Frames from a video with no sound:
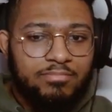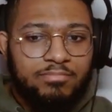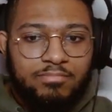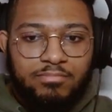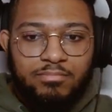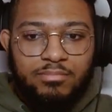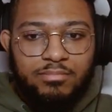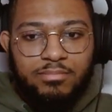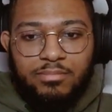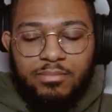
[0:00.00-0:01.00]

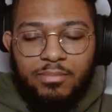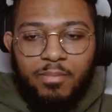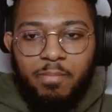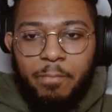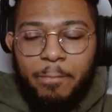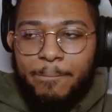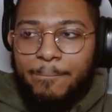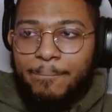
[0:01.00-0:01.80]
Nothing is said.